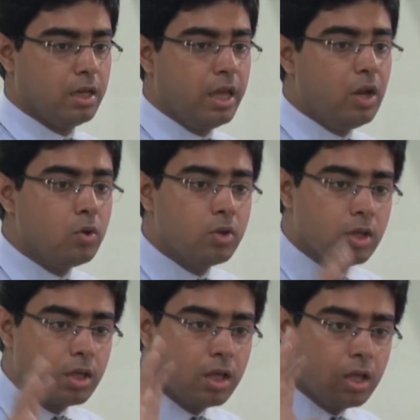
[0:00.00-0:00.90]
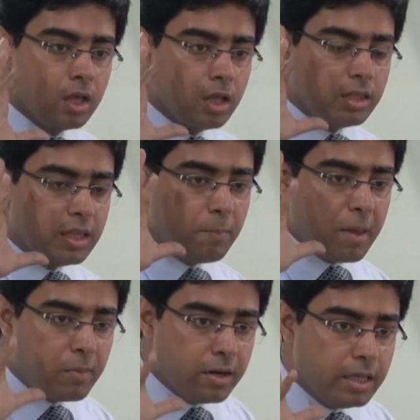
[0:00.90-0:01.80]
You know, the
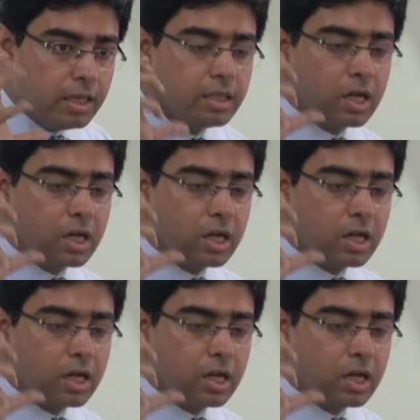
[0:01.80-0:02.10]
memory,